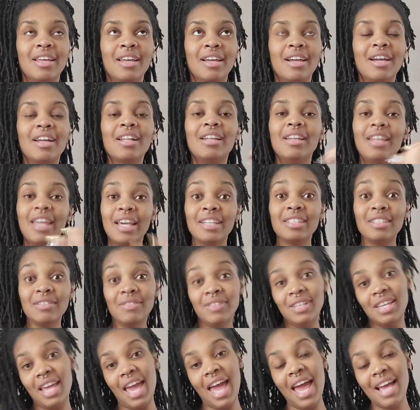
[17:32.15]

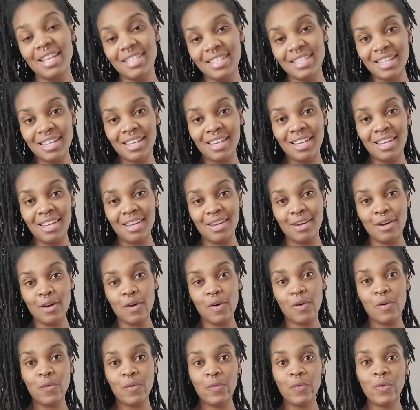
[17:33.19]
collectively asking
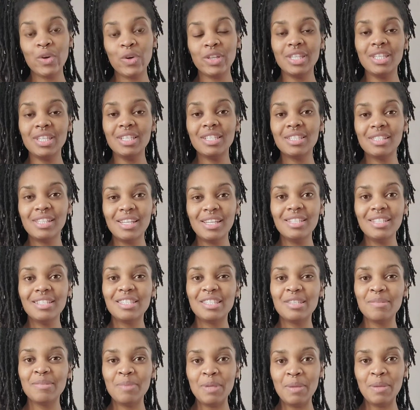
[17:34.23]
for these
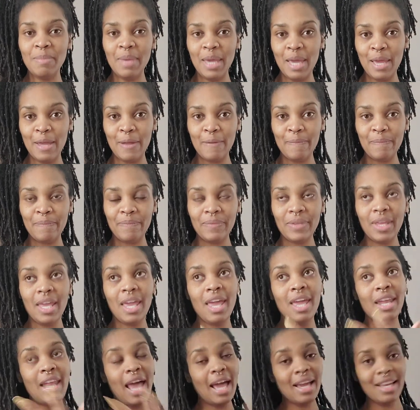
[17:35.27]
needs to be met.
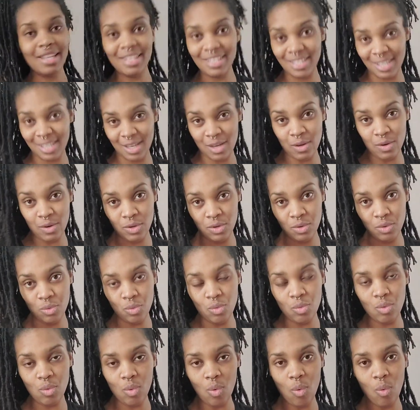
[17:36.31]
And I can tell
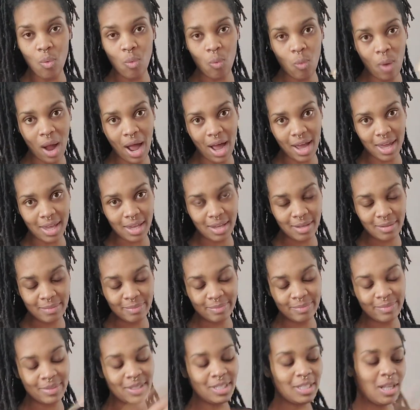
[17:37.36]
you why.
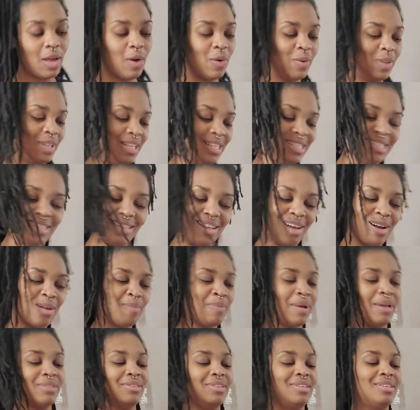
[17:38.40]
So let's talk
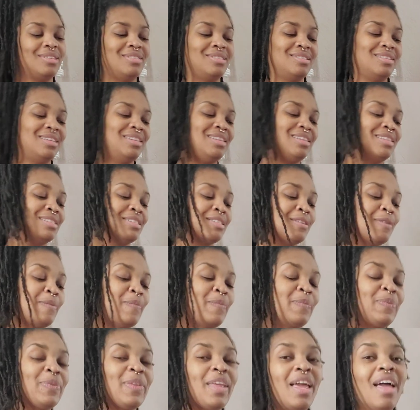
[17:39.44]
about these needs.
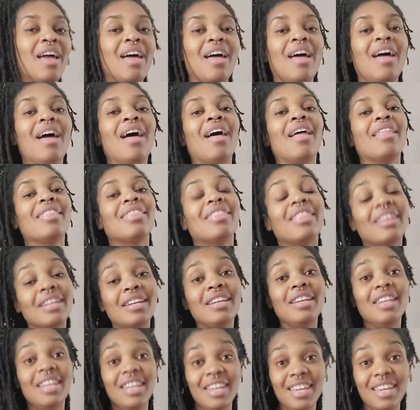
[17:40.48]

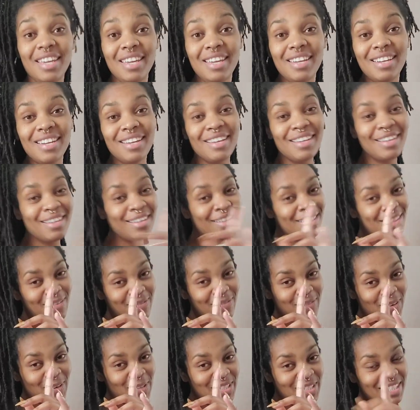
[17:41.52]
The
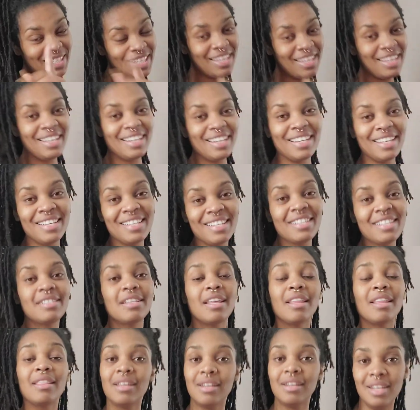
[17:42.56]
first need is
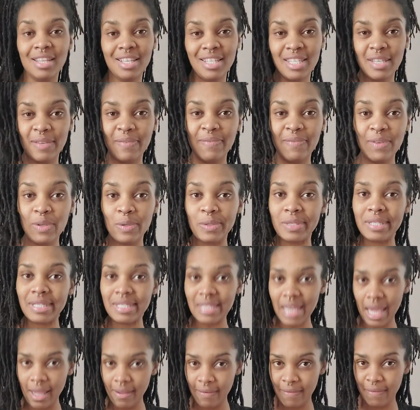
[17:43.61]
the need to feel
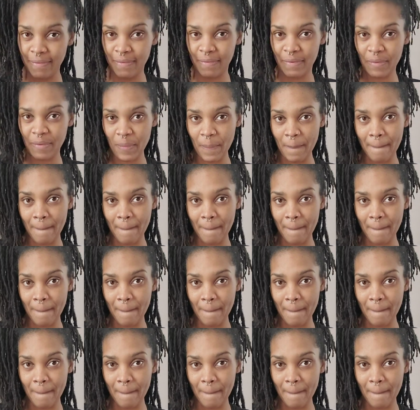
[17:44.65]
safe.